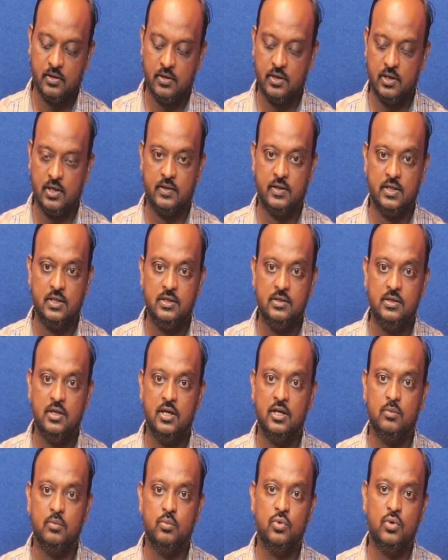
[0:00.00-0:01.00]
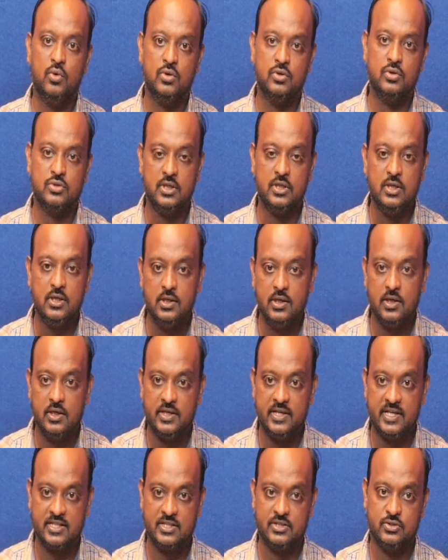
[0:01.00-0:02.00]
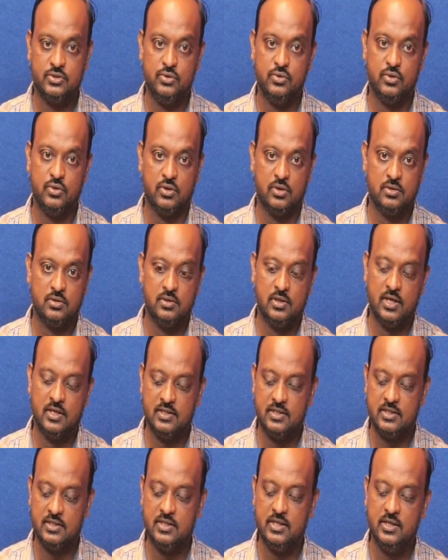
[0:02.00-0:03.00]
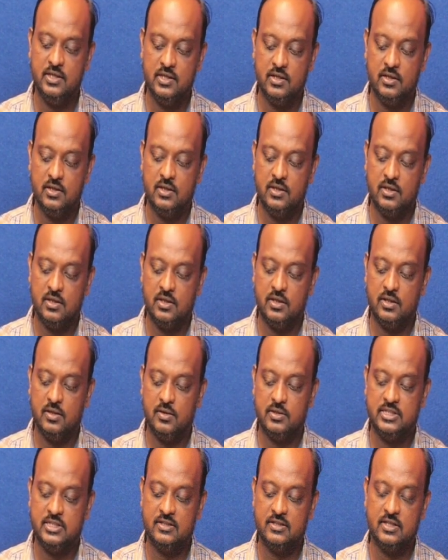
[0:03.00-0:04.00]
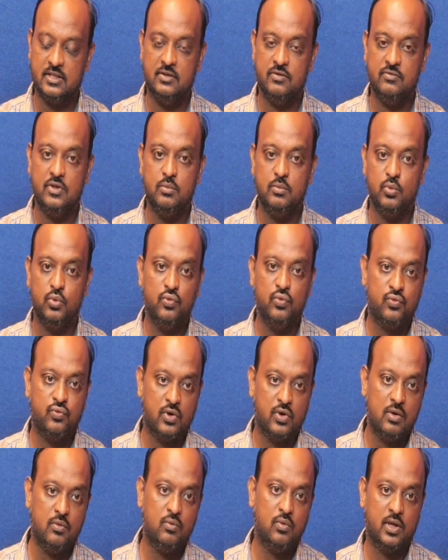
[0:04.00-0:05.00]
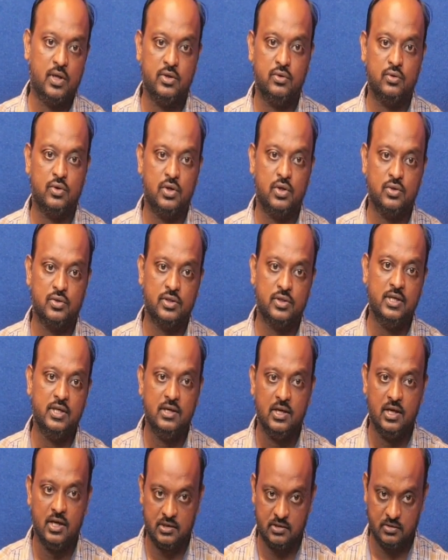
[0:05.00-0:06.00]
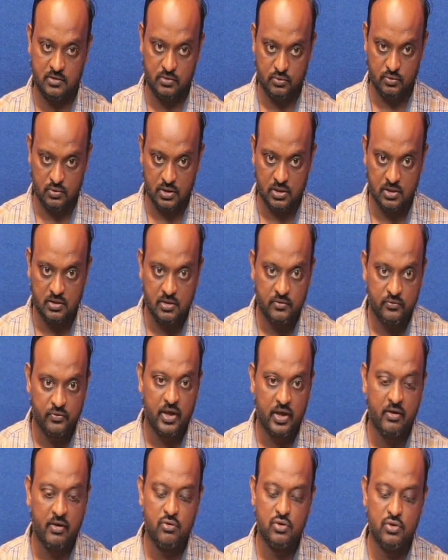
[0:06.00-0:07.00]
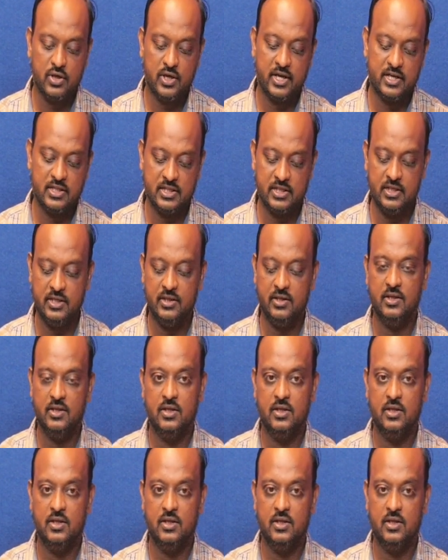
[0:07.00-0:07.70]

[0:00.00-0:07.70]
and then it will move on to the next neuron, and then the signal will move from one neuron to the another neuron. If you have a look at the